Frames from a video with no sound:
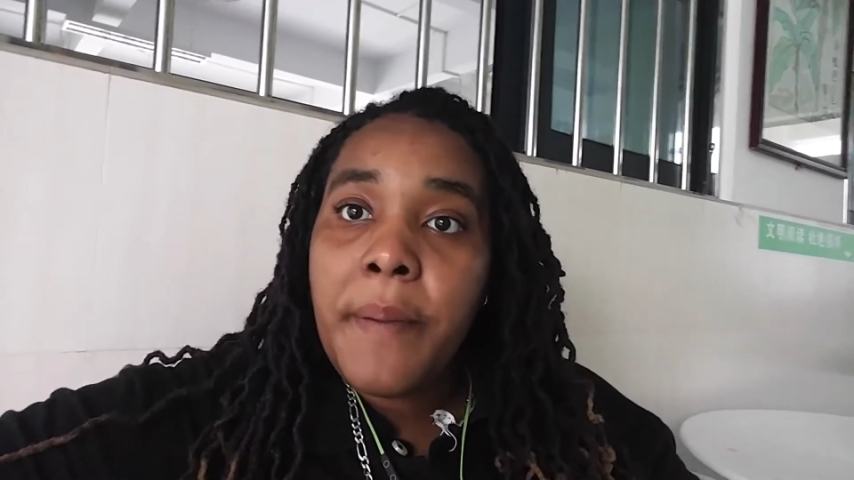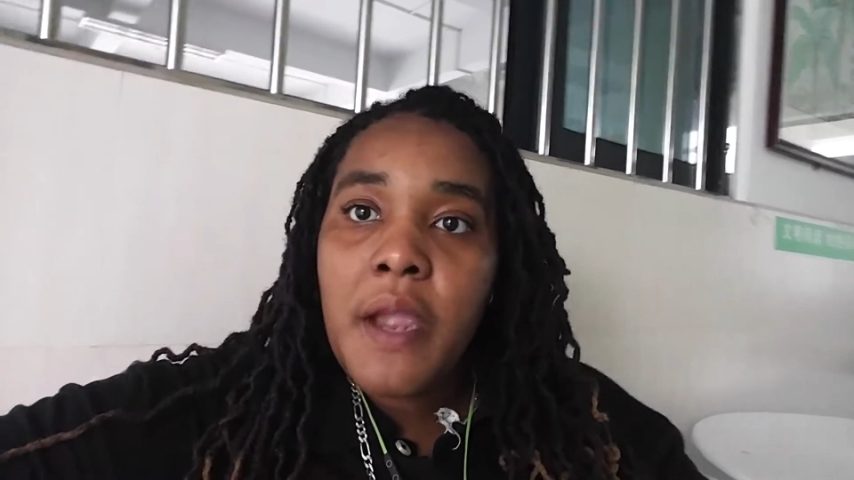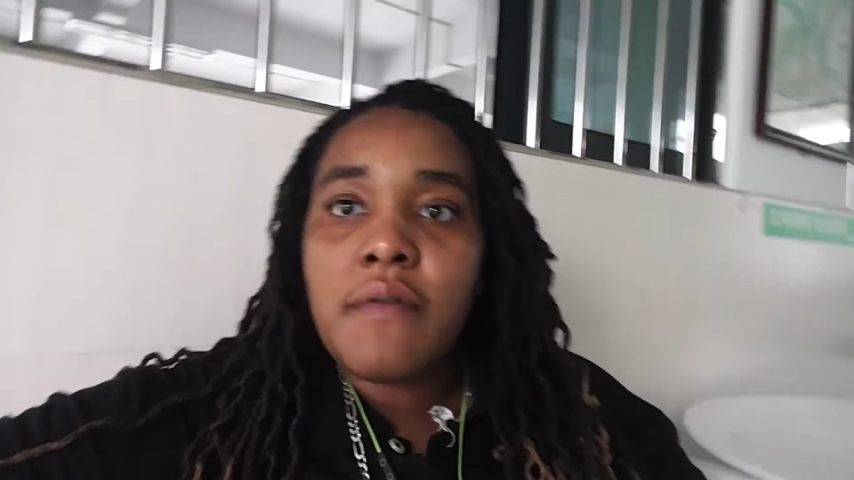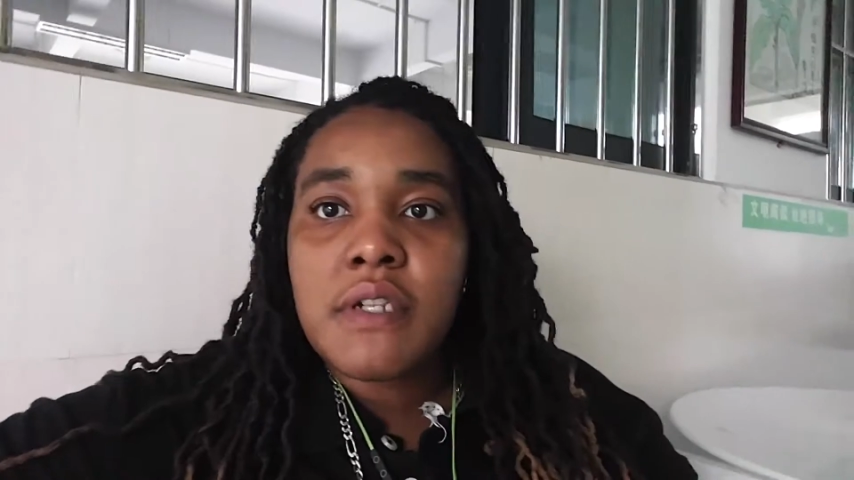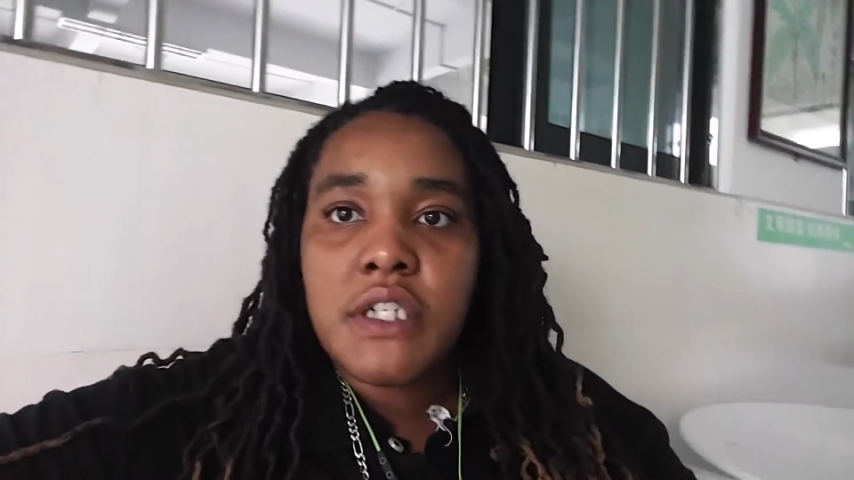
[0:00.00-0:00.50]

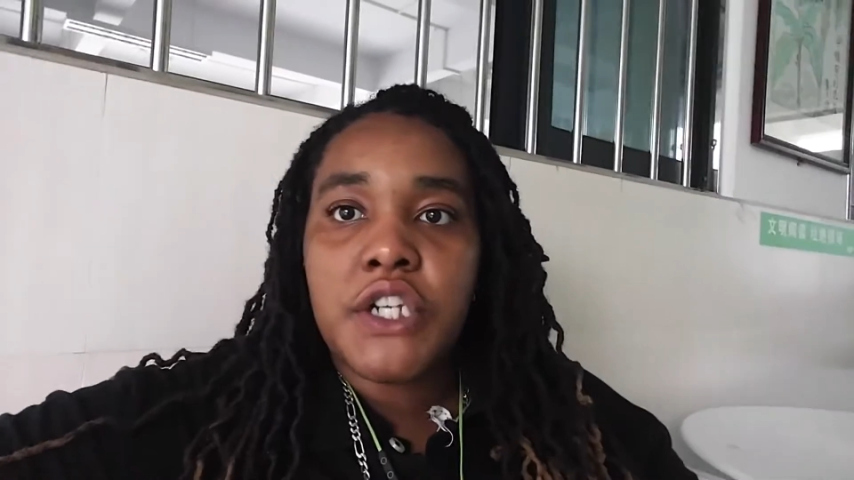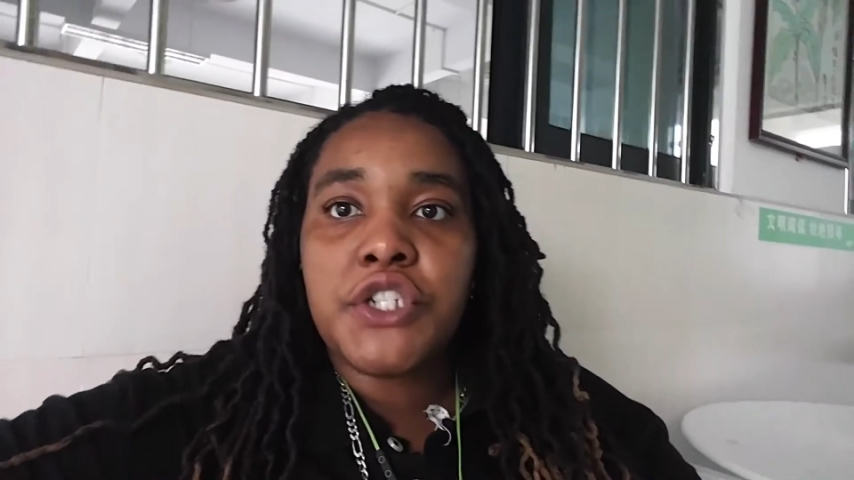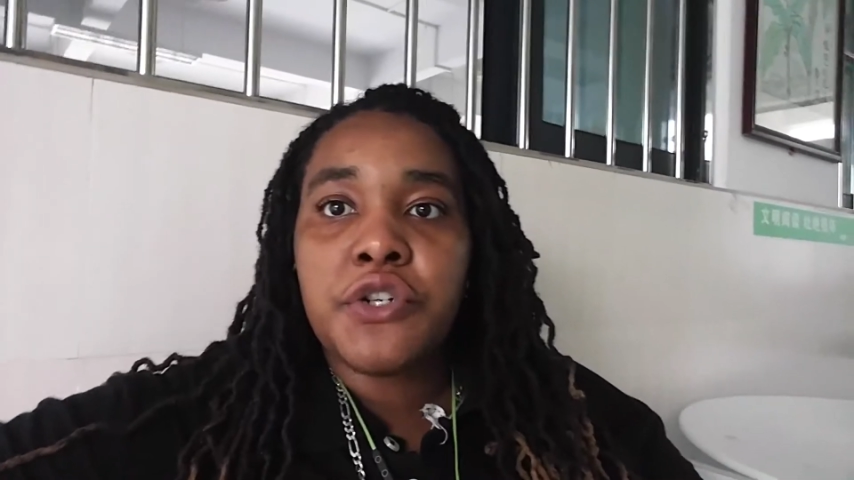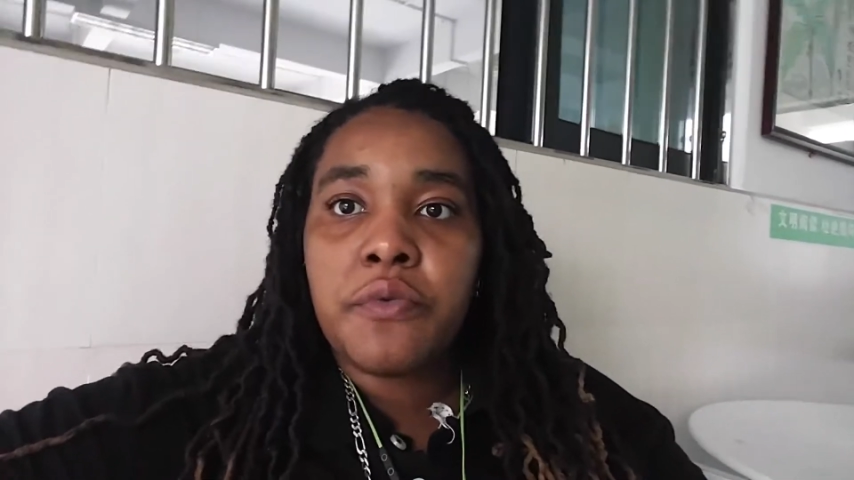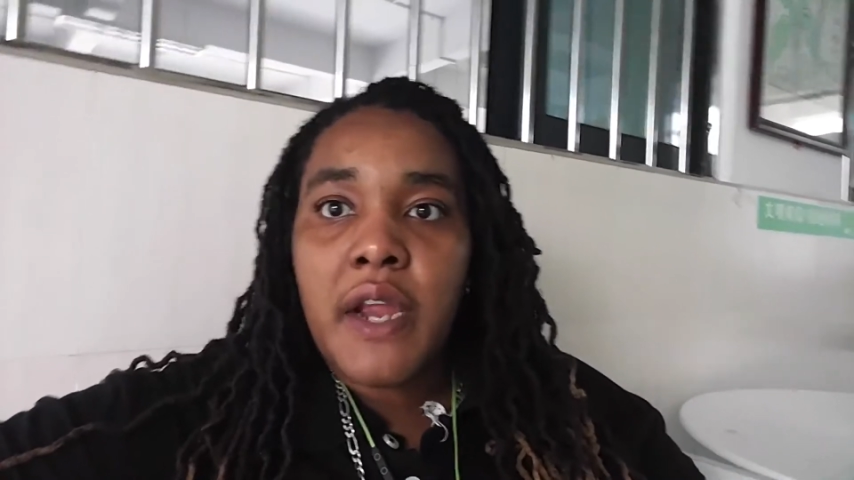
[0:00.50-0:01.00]
parents look
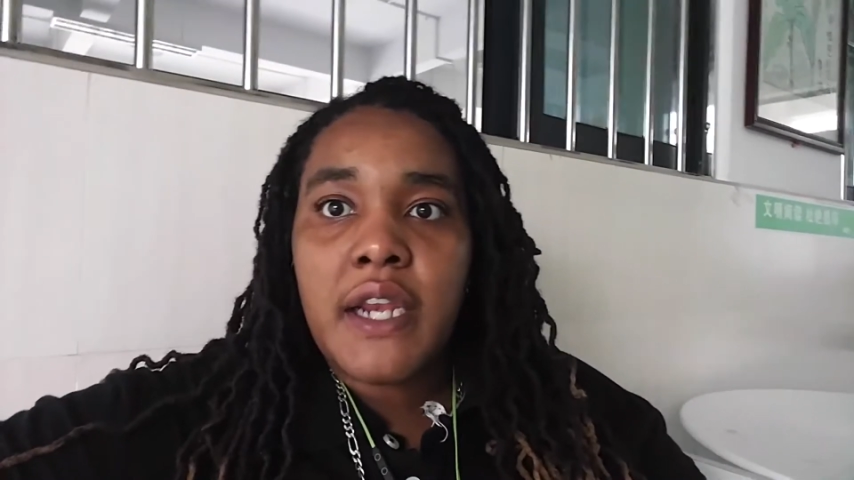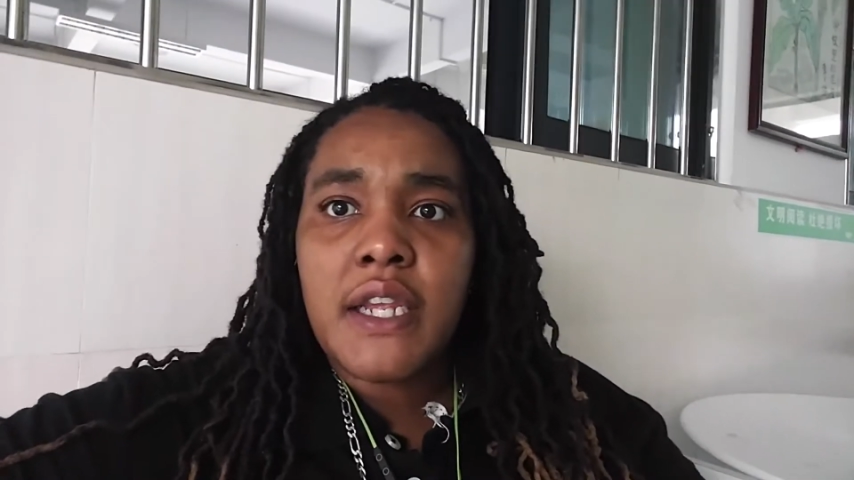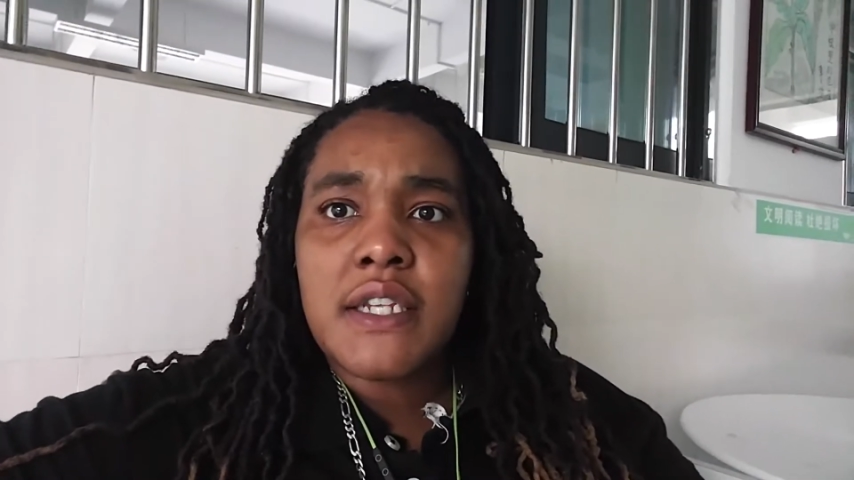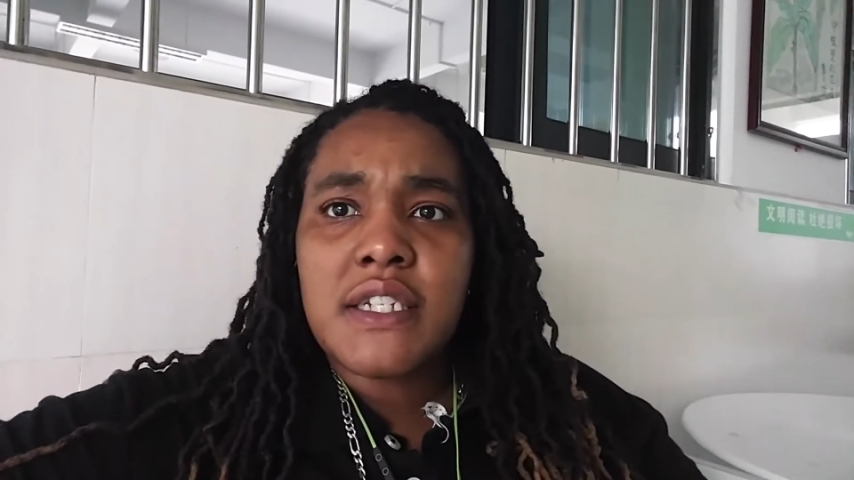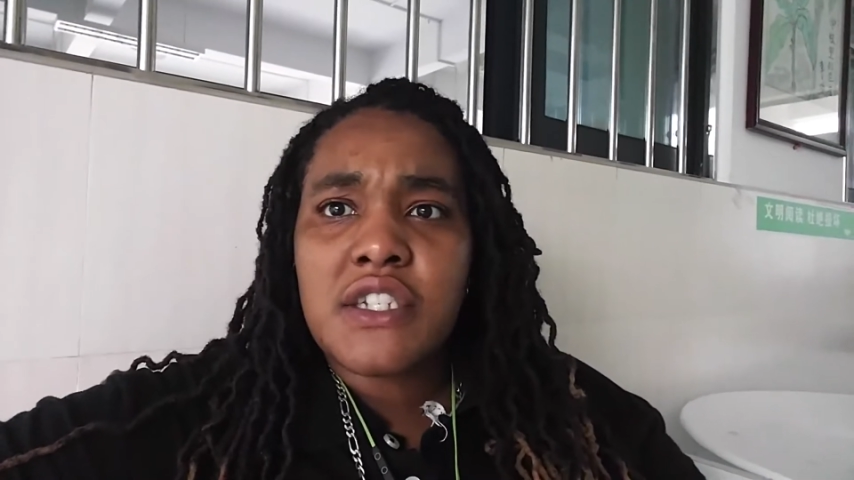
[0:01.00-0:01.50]
at your
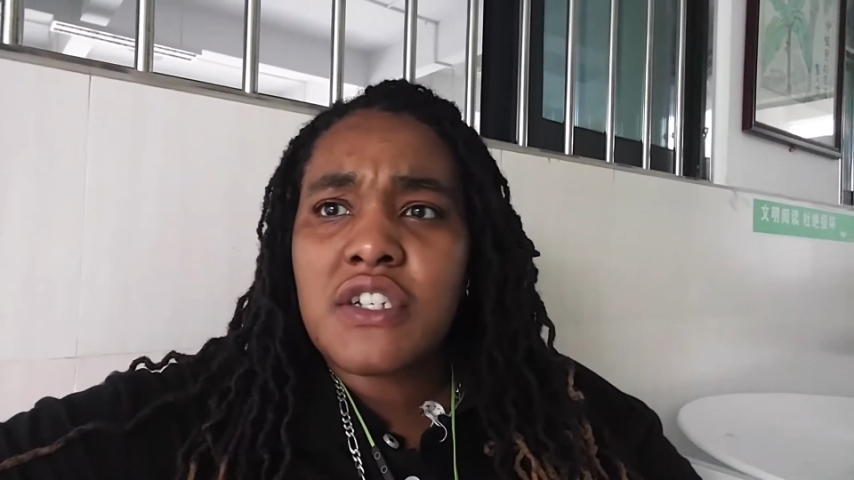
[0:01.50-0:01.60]
ratings. It's